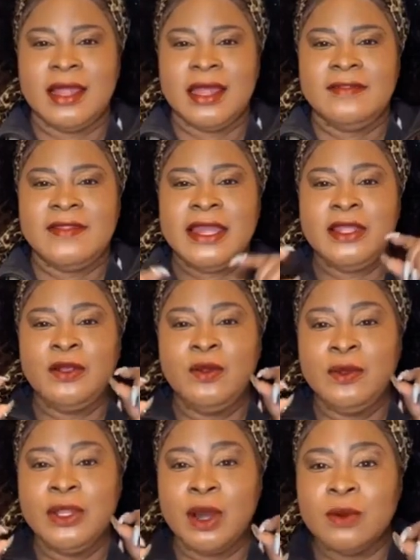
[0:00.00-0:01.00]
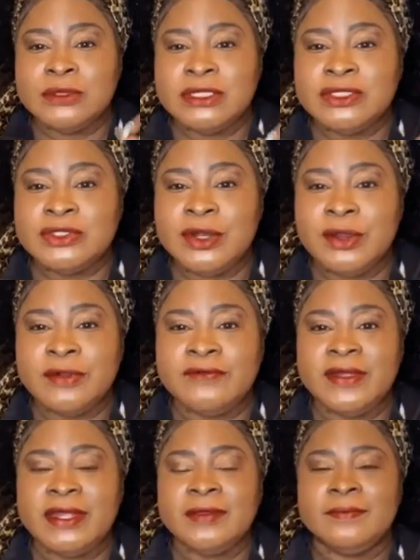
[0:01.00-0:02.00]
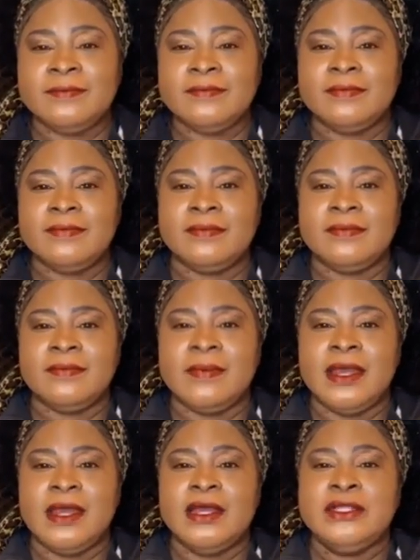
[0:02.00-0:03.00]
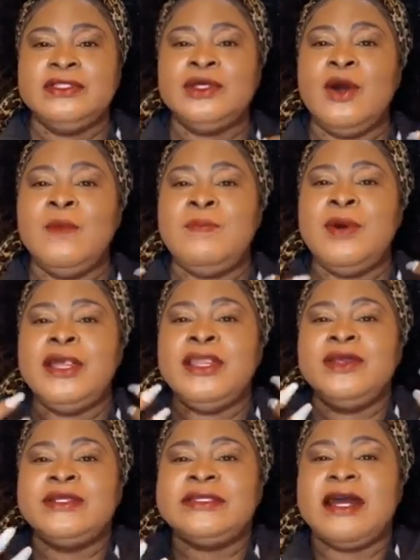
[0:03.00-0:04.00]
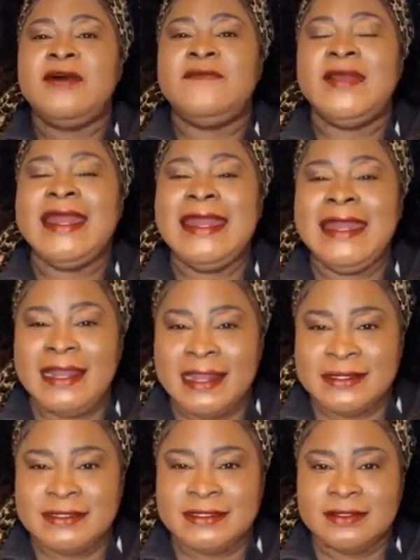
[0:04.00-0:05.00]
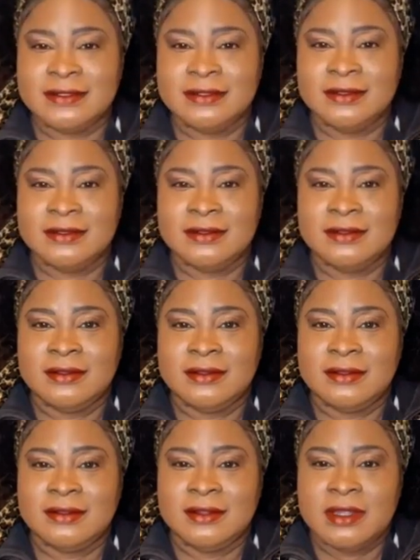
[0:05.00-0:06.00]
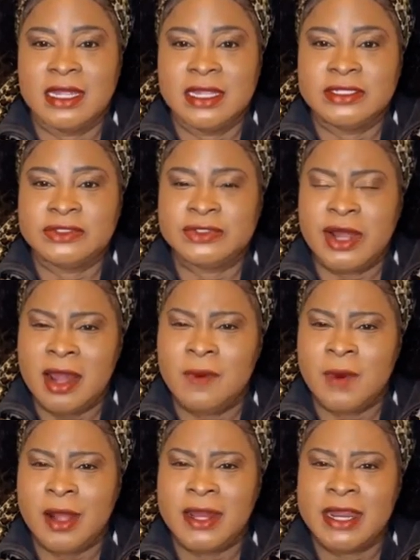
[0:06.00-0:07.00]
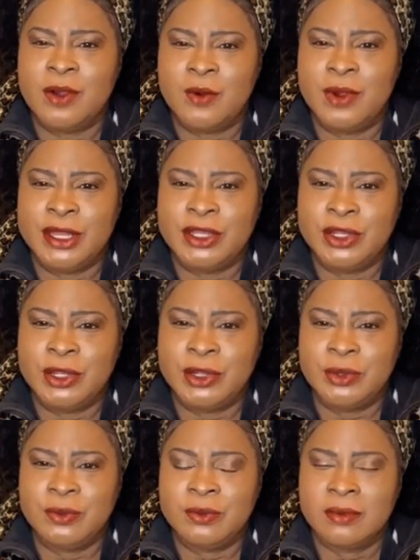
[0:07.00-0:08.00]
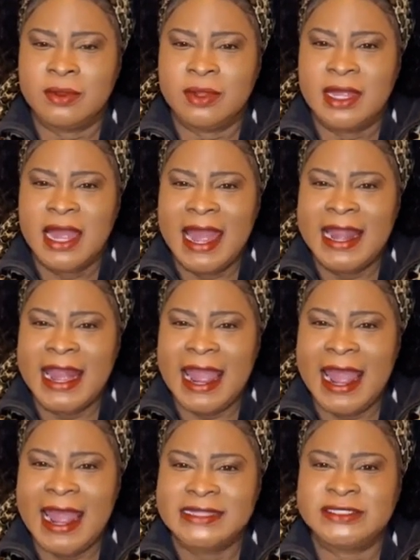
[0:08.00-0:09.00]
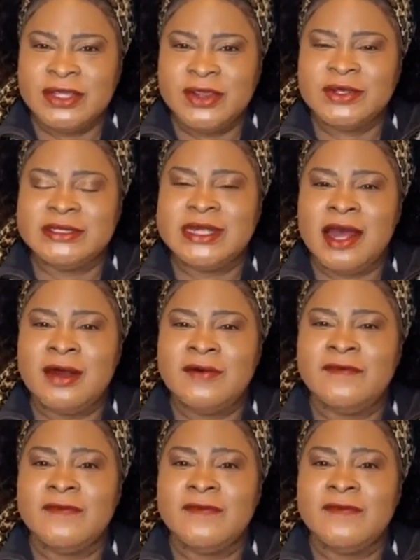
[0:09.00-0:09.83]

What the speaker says: that you don't deserve it. Don't put yourself in it. Start working on you and ask yourself,